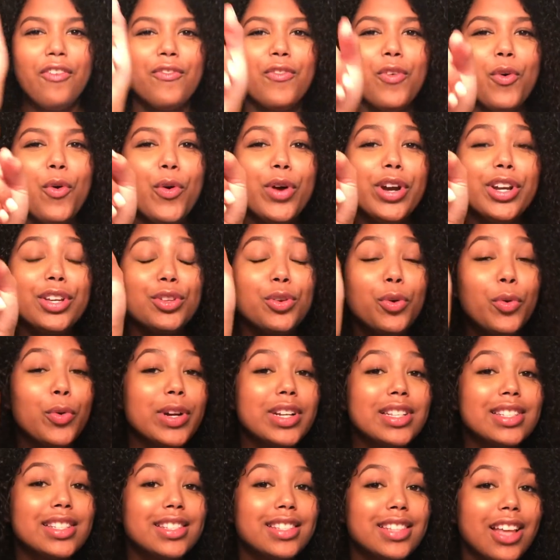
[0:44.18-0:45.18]
For
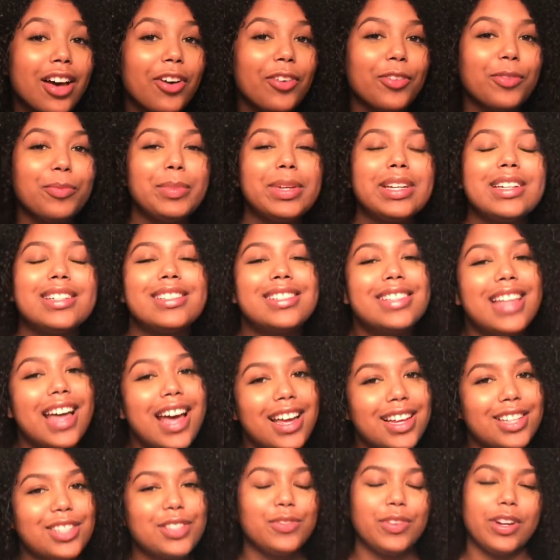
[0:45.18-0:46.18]
yourself. Because
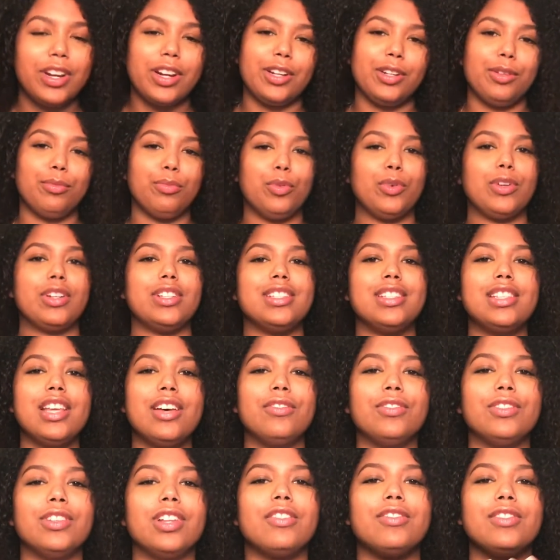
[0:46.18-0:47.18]
that is very important.
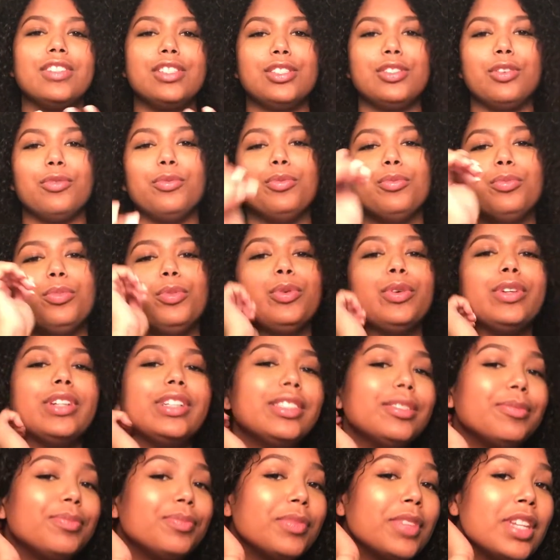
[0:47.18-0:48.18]
Self-love is so
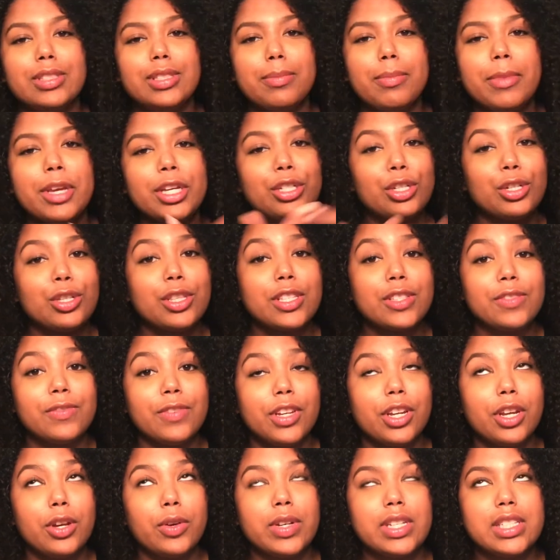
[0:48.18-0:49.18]
important. To make sure this
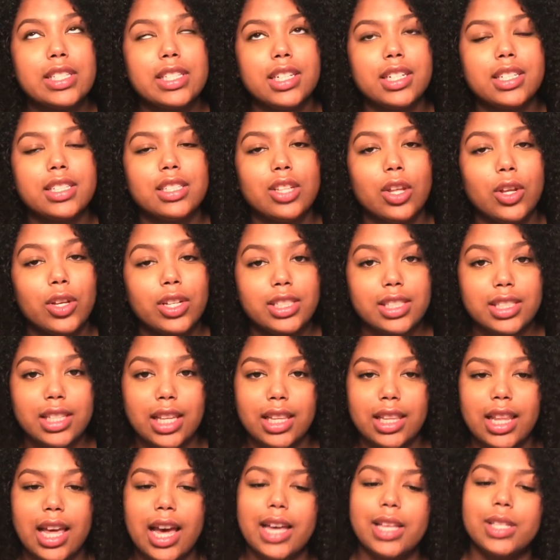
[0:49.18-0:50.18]
video isn't as long as
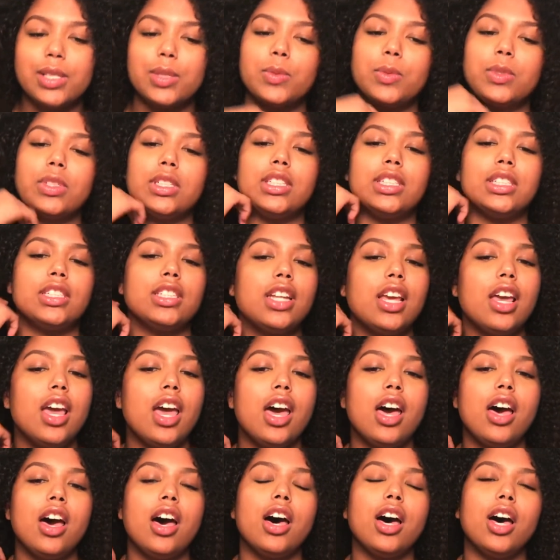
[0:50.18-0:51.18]
the last one,
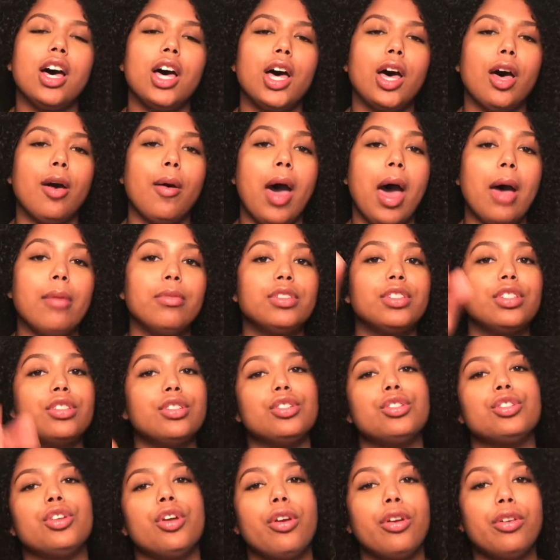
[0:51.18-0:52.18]
I'm just
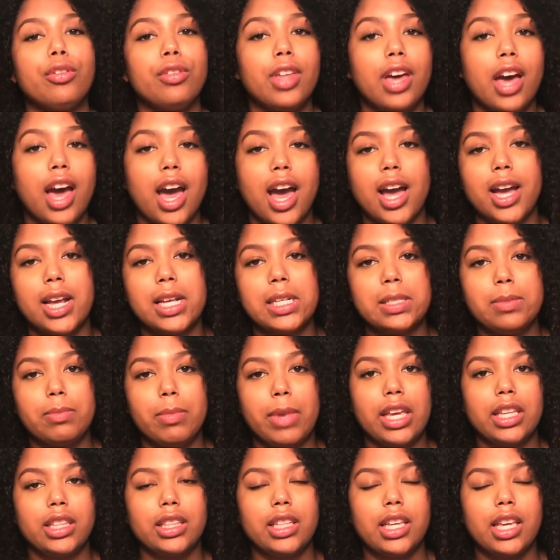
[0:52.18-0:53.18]
going to show you the eyes
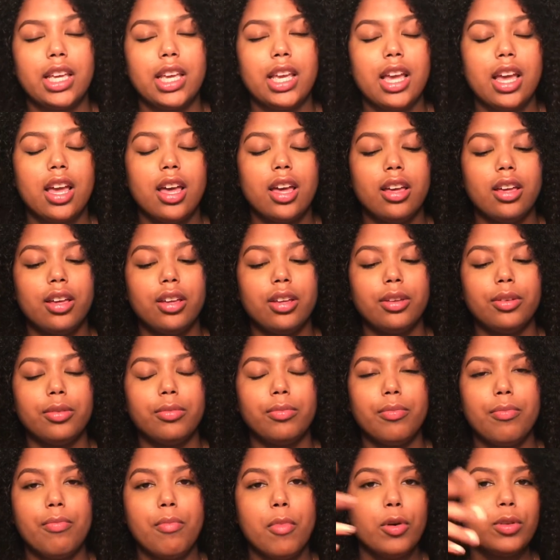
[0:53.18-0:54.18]
mainly.
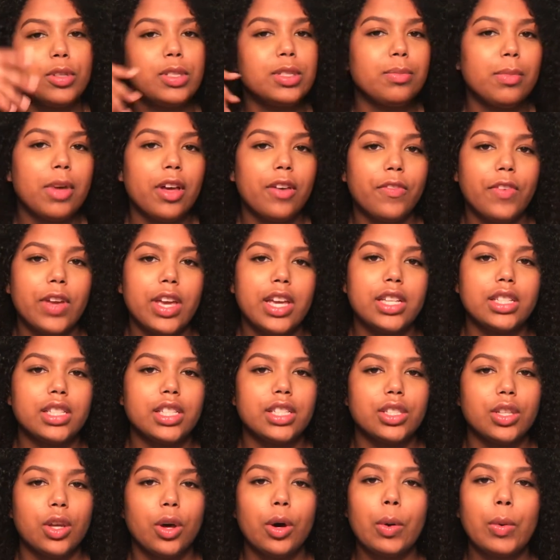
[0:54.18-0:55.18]
Most of my face
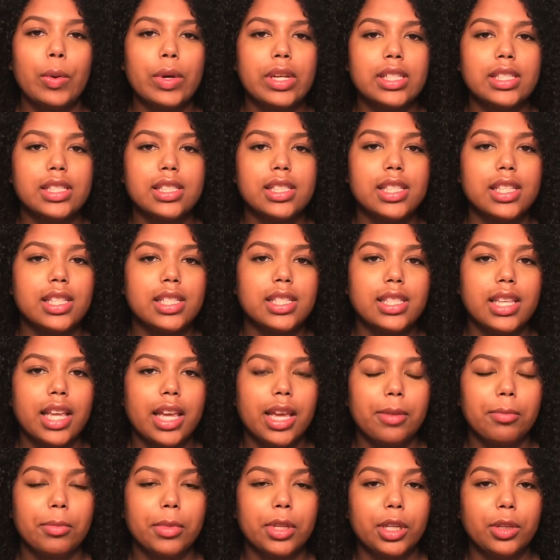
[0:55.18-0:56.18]
is always the
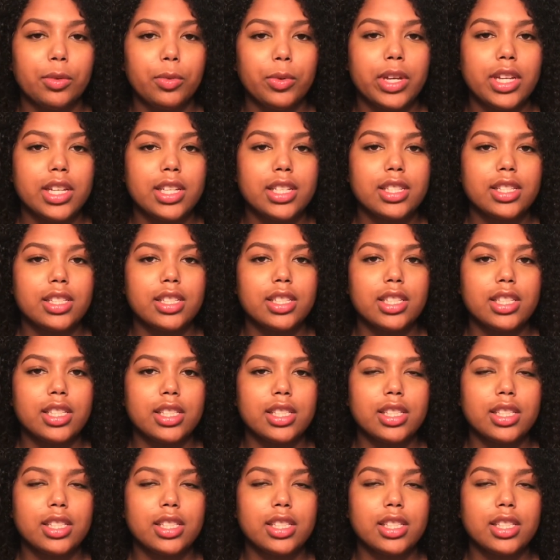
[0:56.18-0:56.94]
same anyways.